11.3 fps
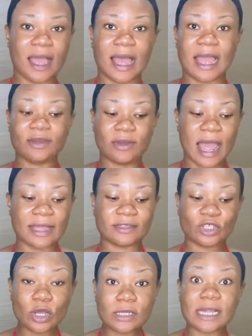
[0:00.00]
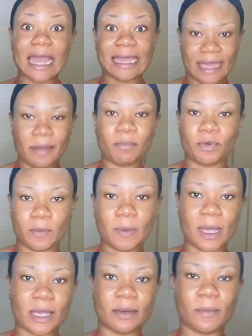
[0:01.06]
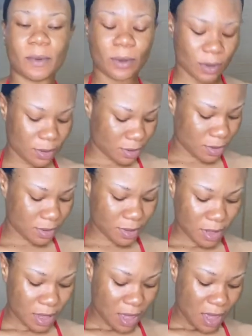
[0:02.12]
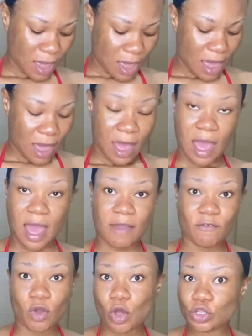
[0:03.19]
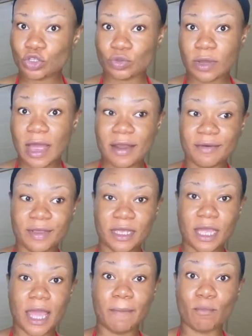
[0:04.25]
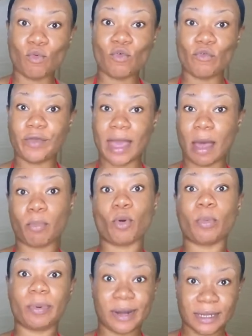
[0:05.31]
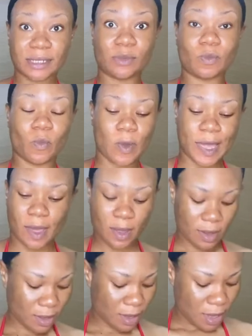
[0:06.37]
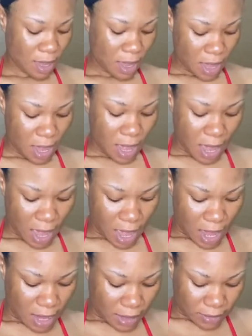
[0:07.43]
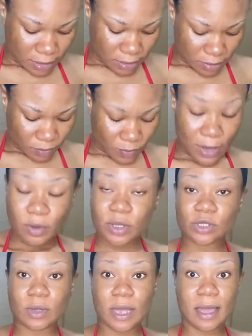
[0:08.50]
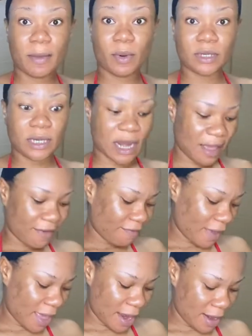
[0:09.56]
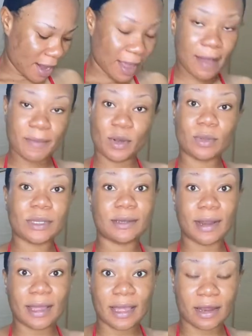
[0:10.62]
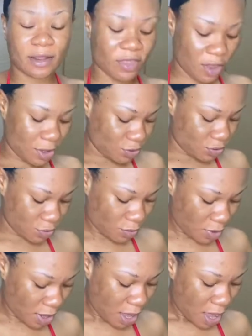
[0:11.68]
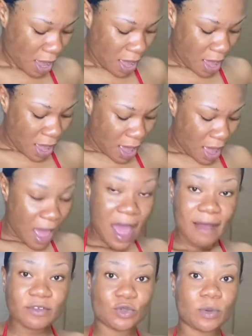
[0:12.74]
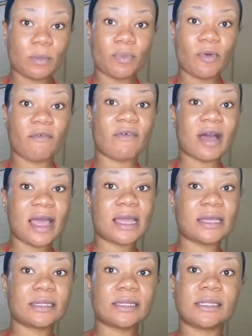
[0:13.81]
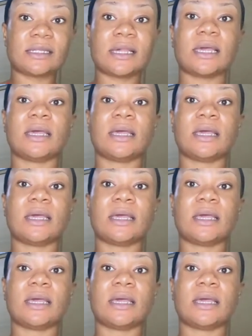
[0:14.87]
And I thought I came prepared, but I forgot to carry a movie appropriate wear and we are going to Ebony Life and I can't be looking naked there, so I have to improvise